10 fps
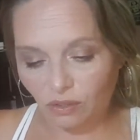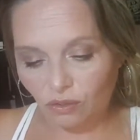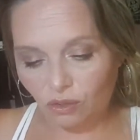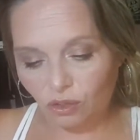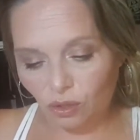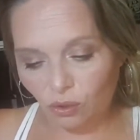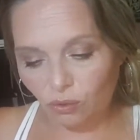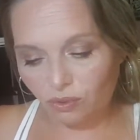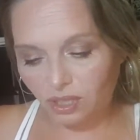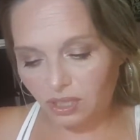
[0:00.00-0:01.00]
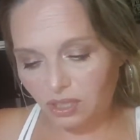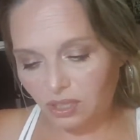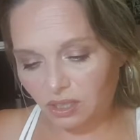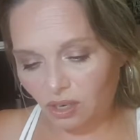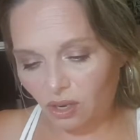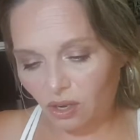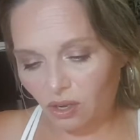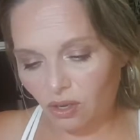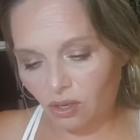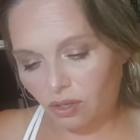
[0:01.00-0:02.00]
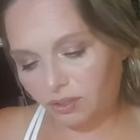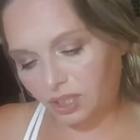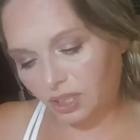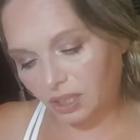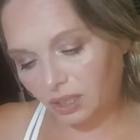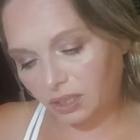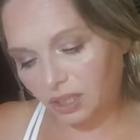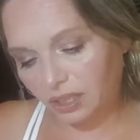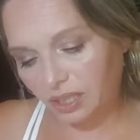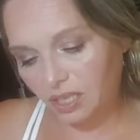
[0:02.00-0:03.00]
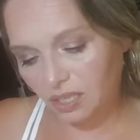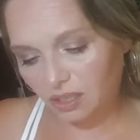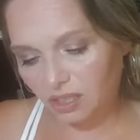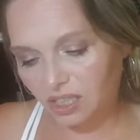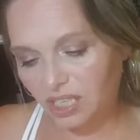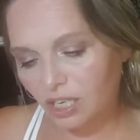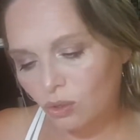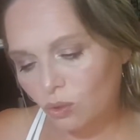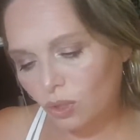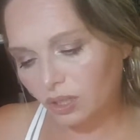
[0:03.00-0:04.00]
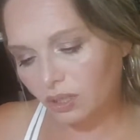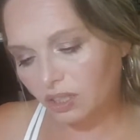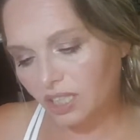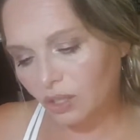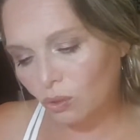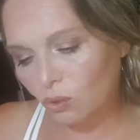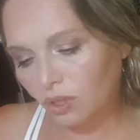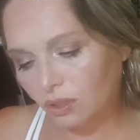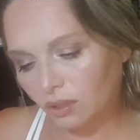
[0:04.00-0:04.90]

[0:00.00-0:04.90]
So this is called Lily You, You,